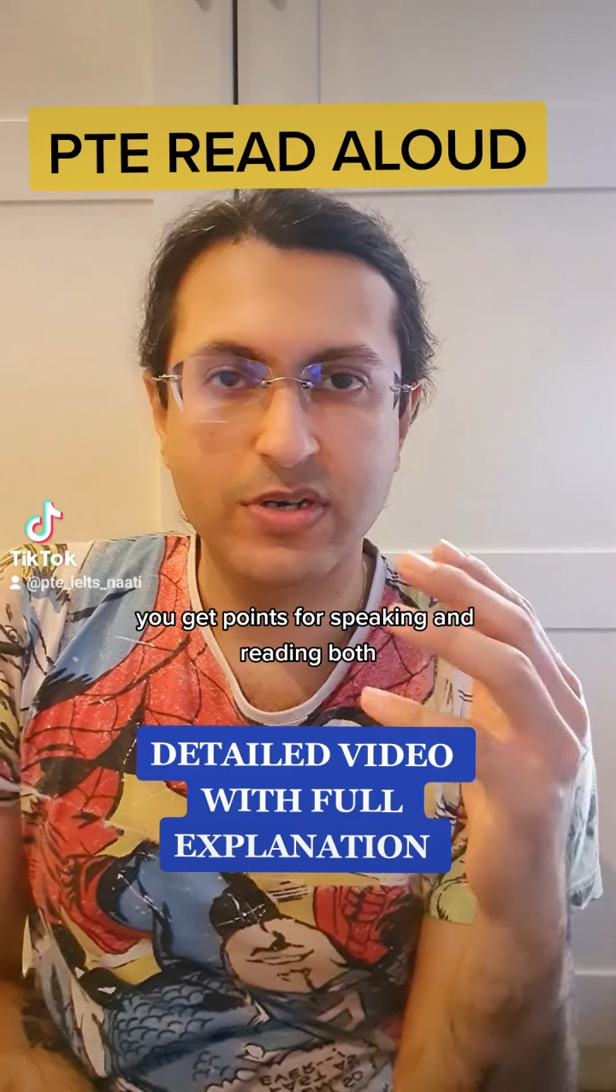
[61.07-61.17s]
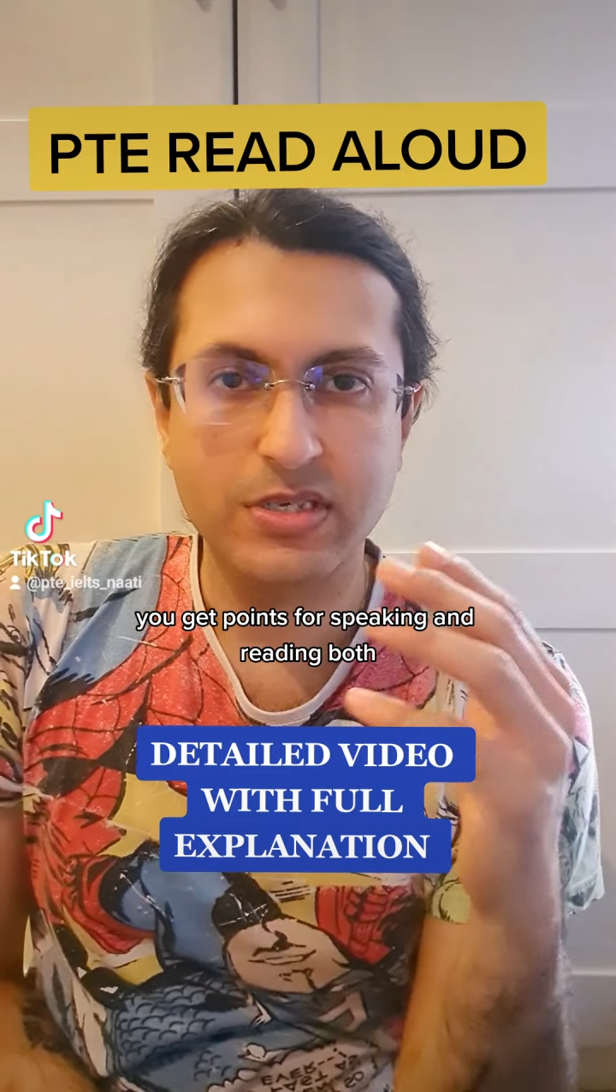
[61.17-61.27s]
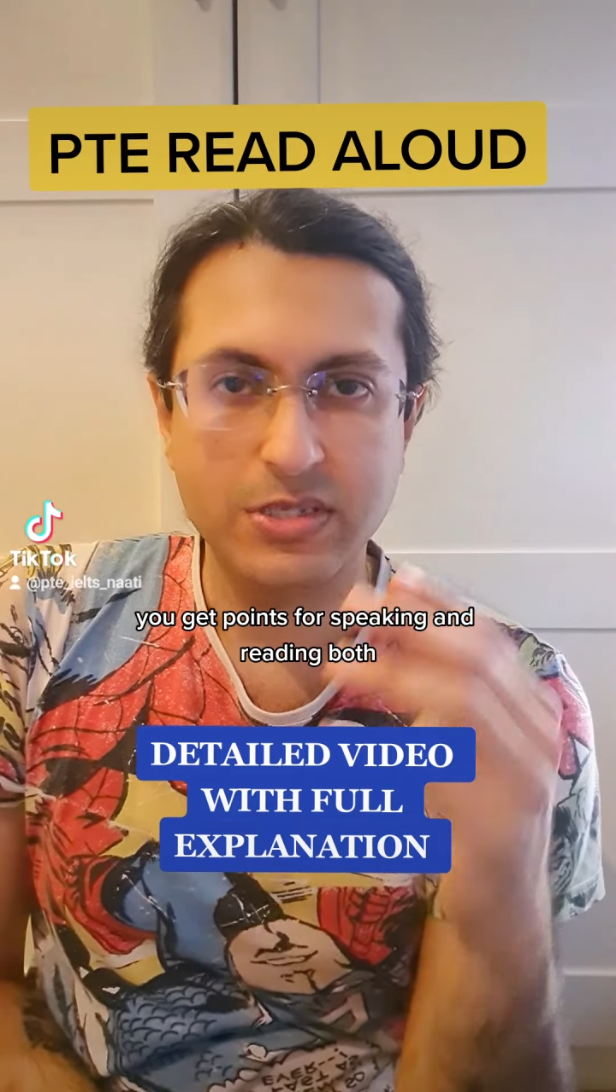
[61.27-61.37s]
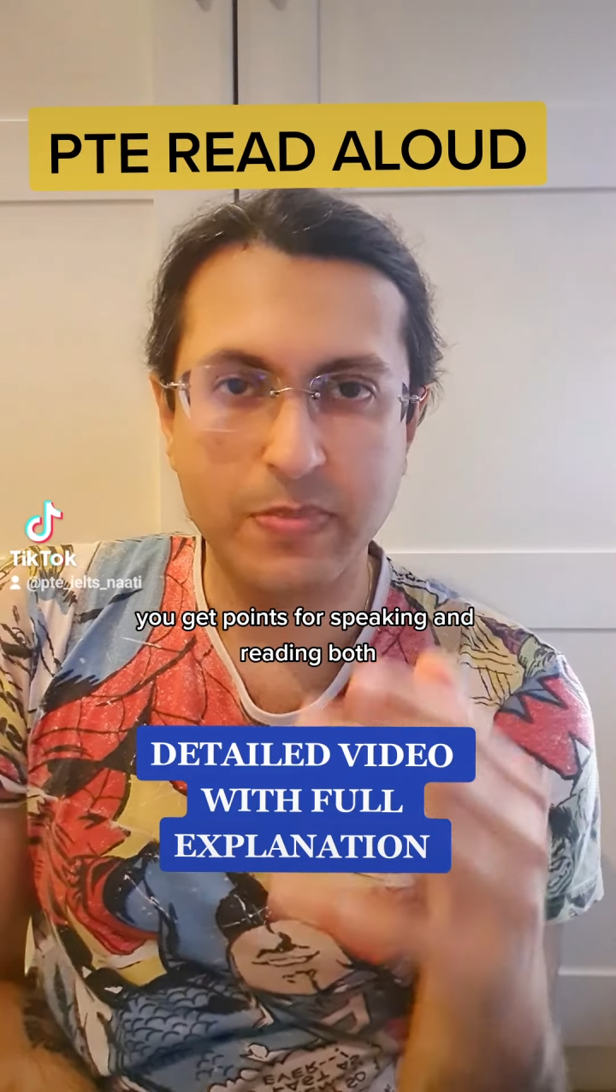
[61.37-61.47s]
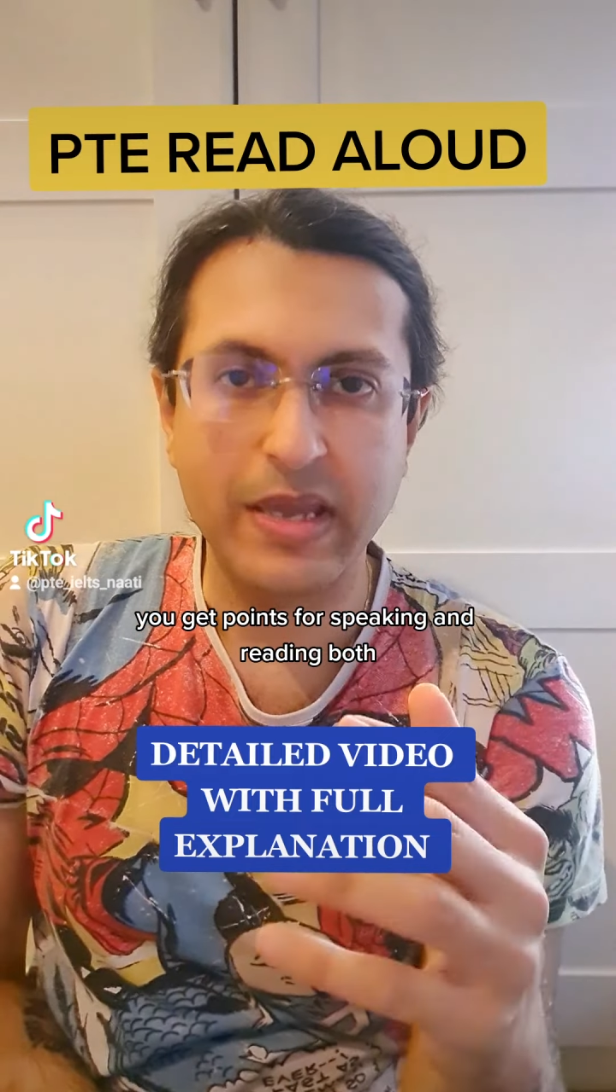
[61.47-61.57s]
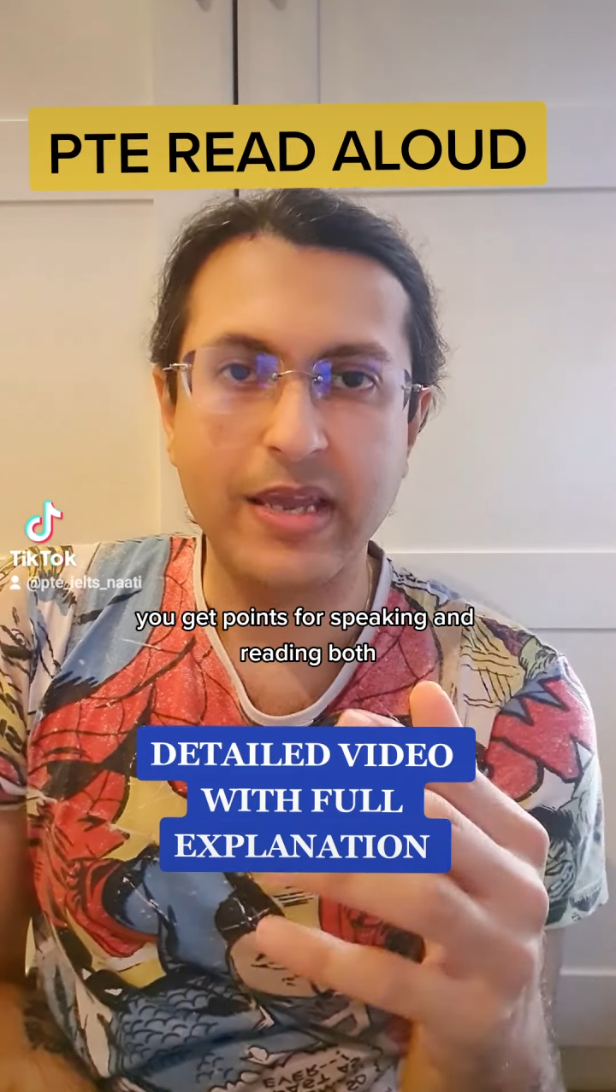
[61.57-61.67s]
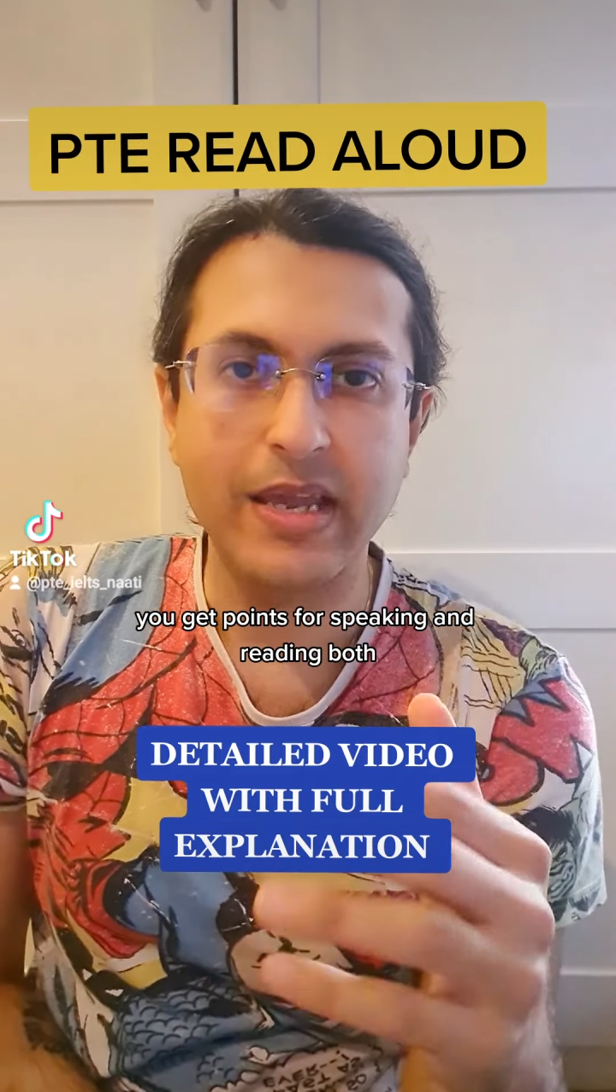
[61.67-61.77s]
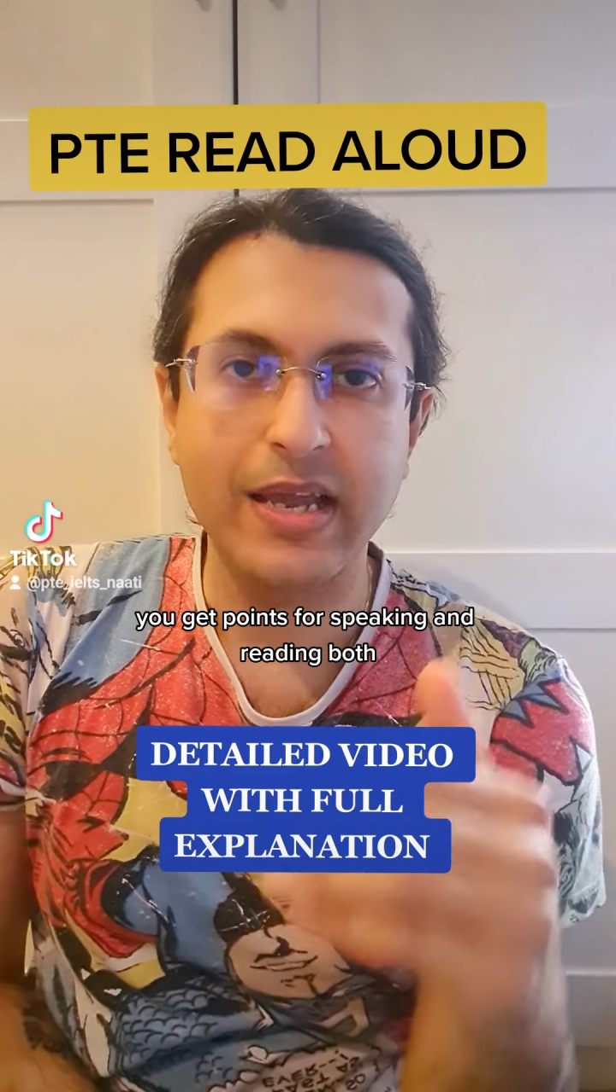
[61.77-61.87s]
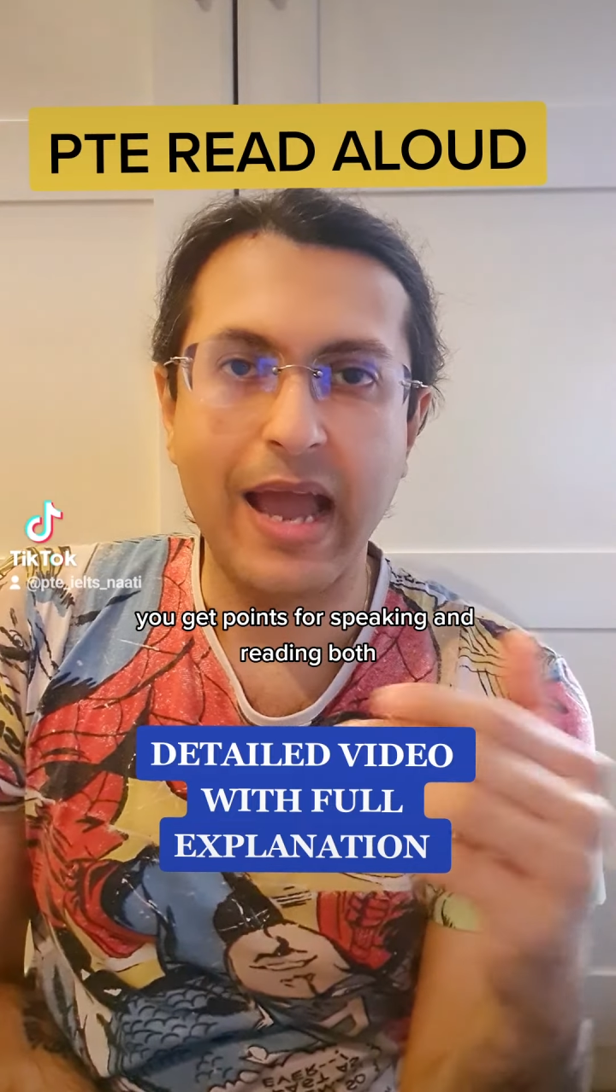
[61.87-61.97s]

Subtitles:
speaking